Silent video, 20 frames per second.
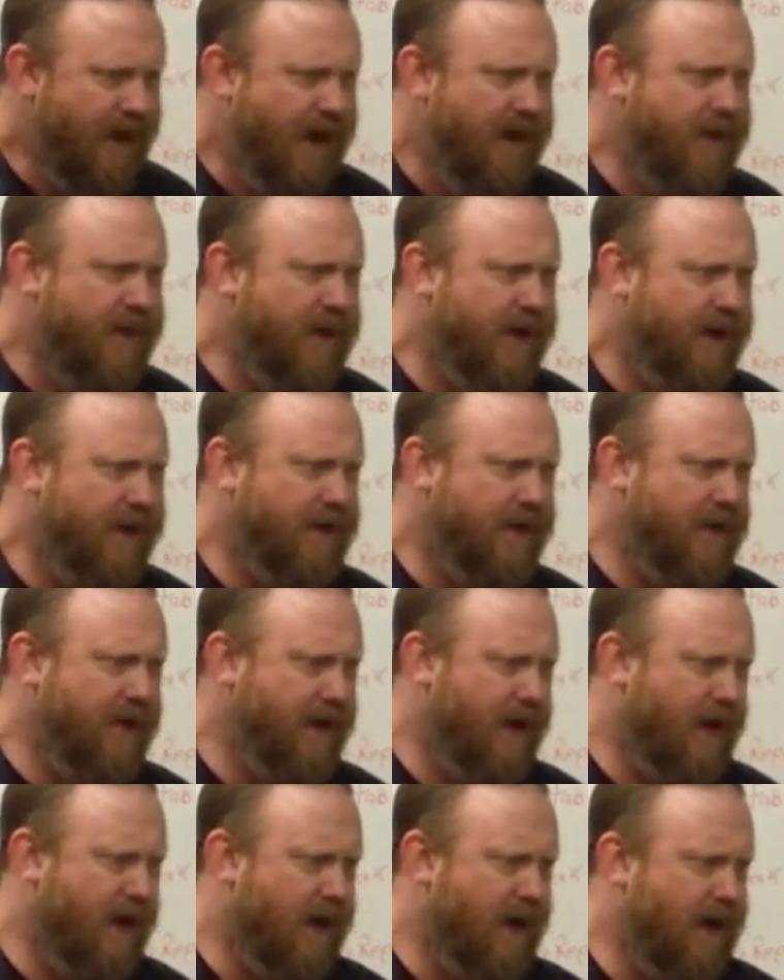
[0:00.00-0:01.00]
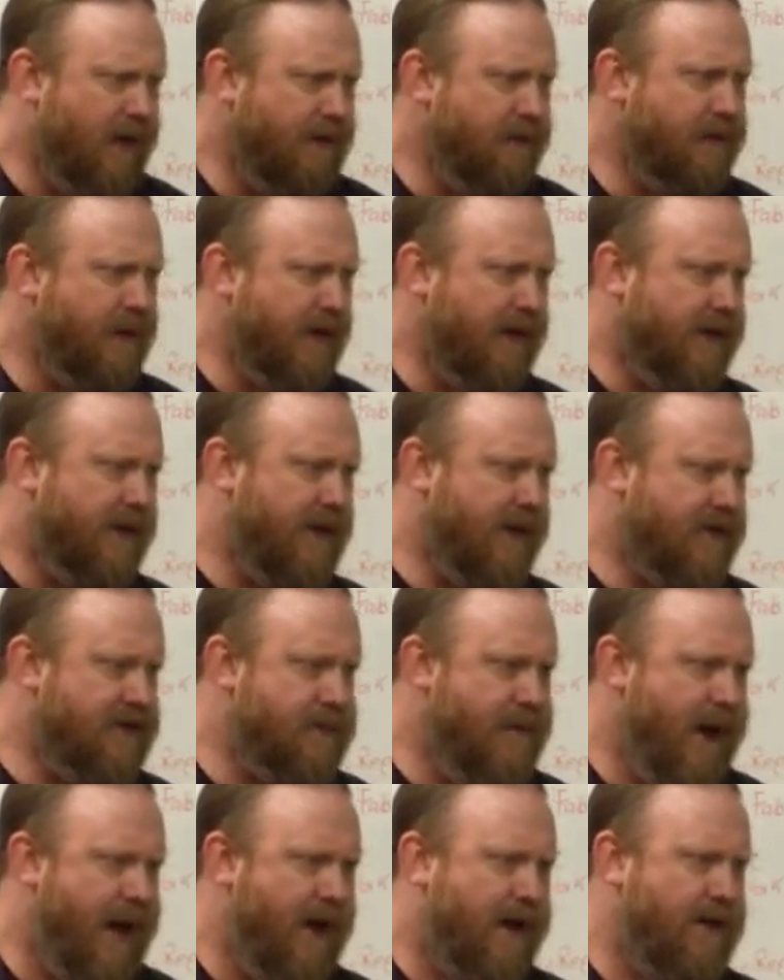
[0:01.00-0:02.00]
I think it
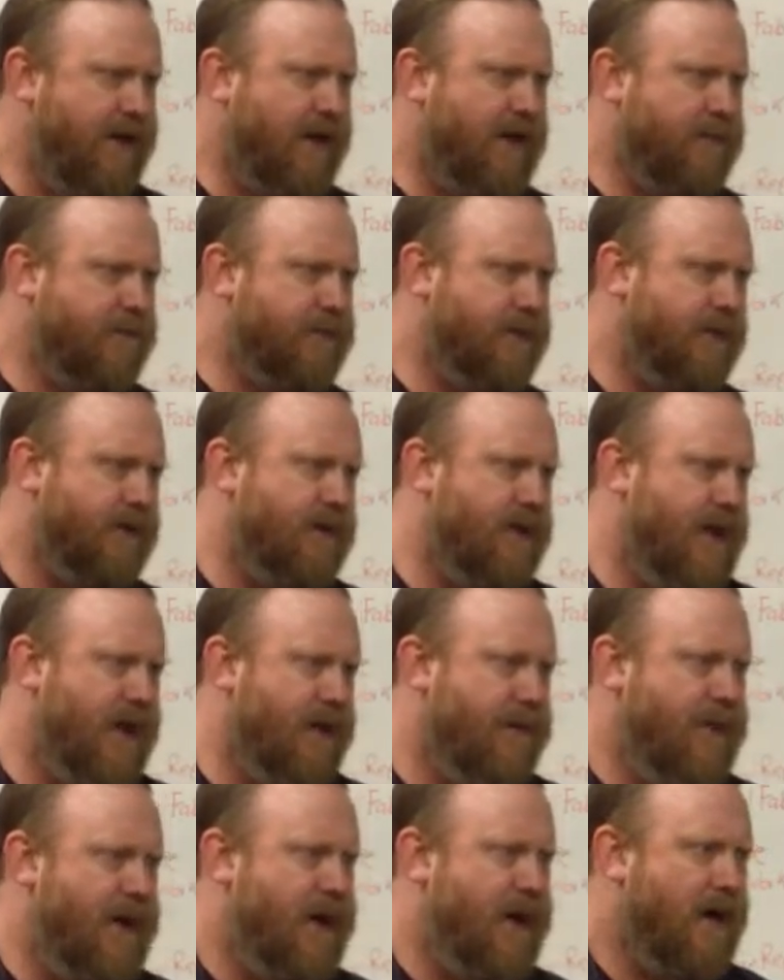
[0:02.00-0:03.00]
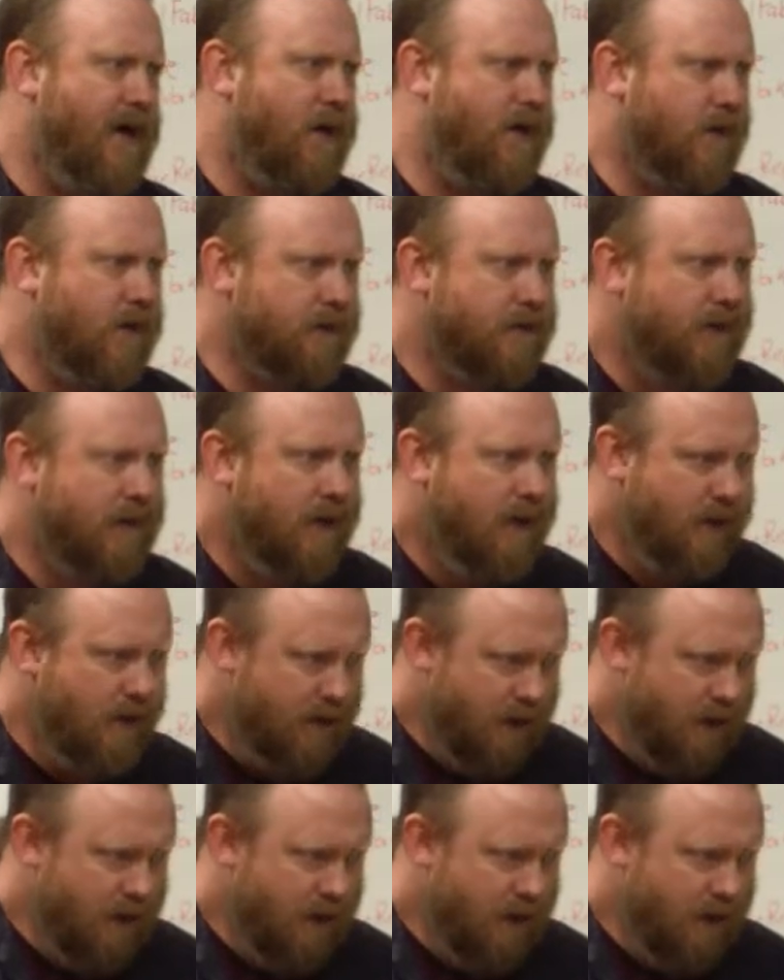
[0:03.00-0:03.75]
kicks back up at about